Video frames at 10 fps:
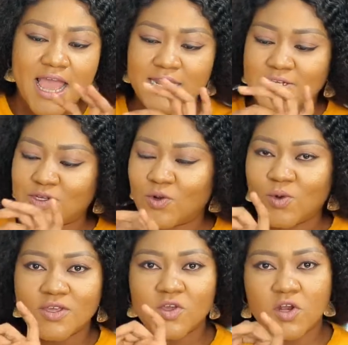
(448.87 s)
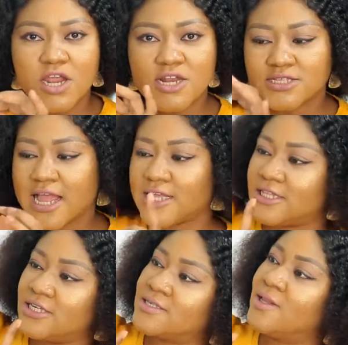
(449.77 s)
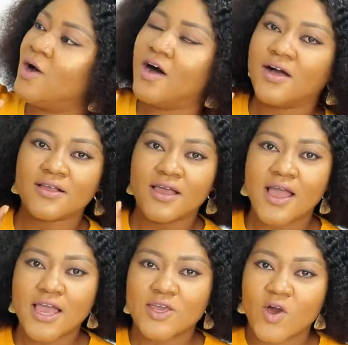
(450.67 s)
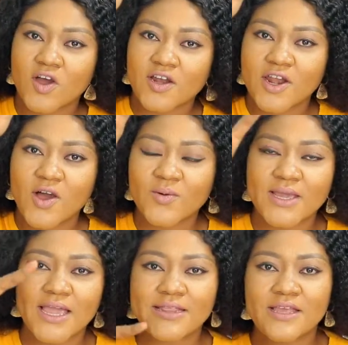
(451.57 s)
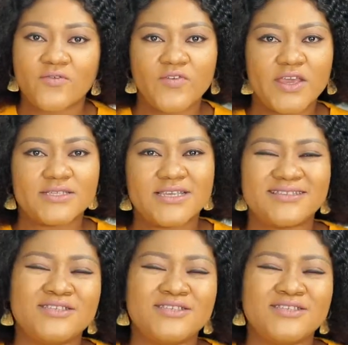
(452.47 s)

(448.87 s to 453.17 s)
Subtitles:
and you know, your nail is like this long, and you're clawing at their faces.